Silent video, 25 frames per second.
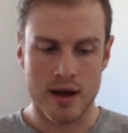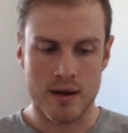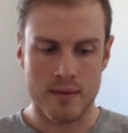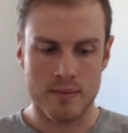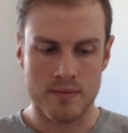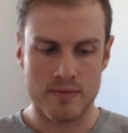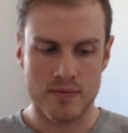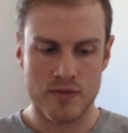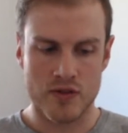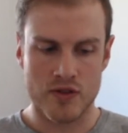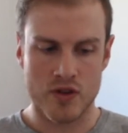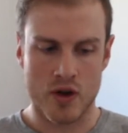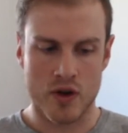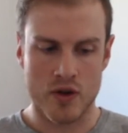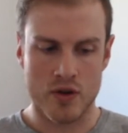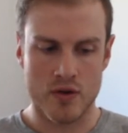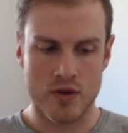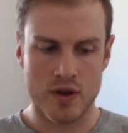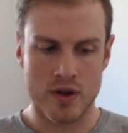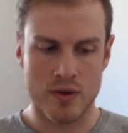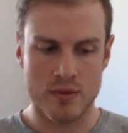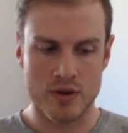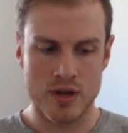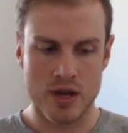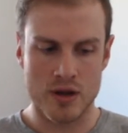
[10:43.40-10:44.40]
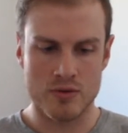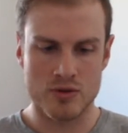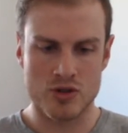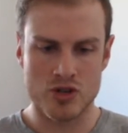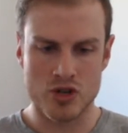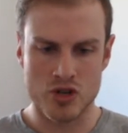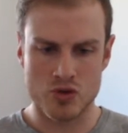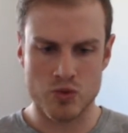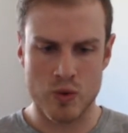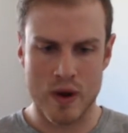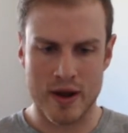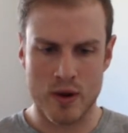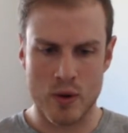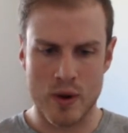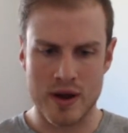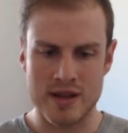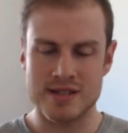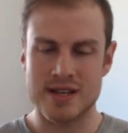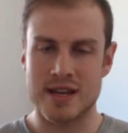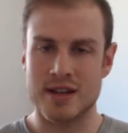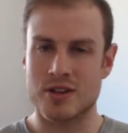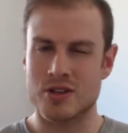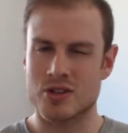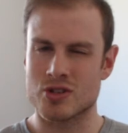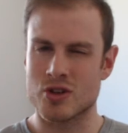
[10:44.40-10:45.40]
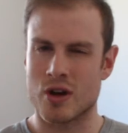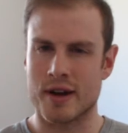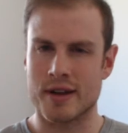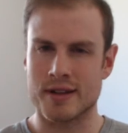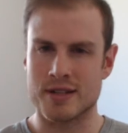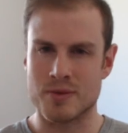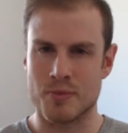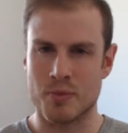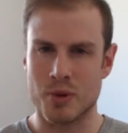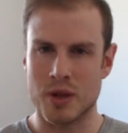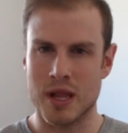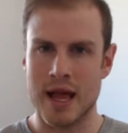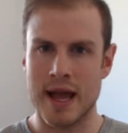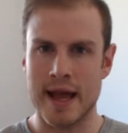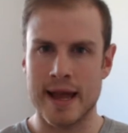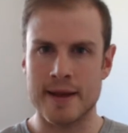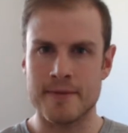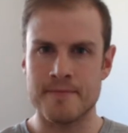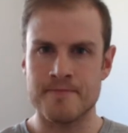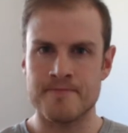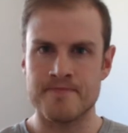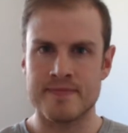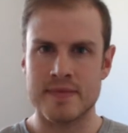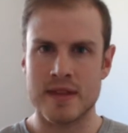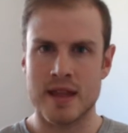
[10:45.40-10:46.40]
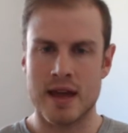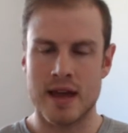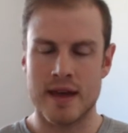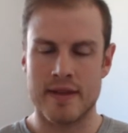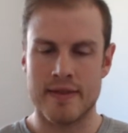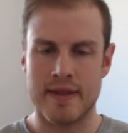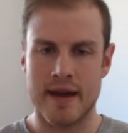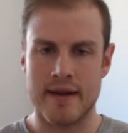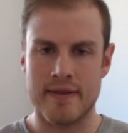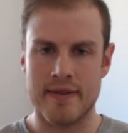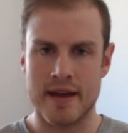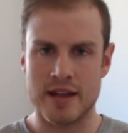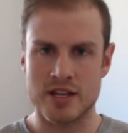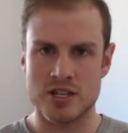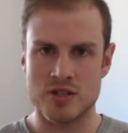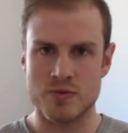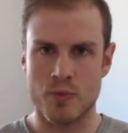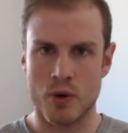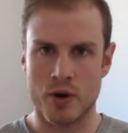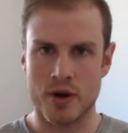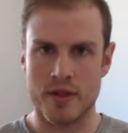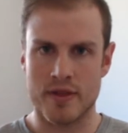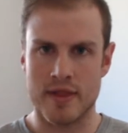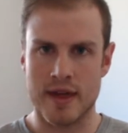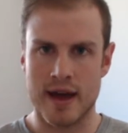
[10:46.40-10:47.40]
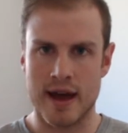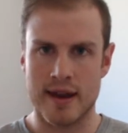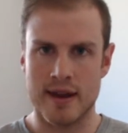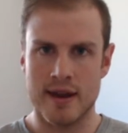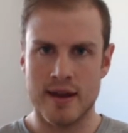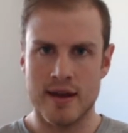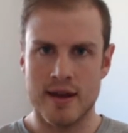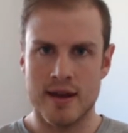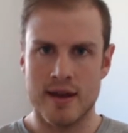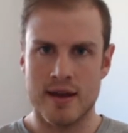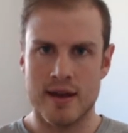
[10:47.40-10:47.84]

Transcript: So it was just where Queensland decided to play, and they spotted that.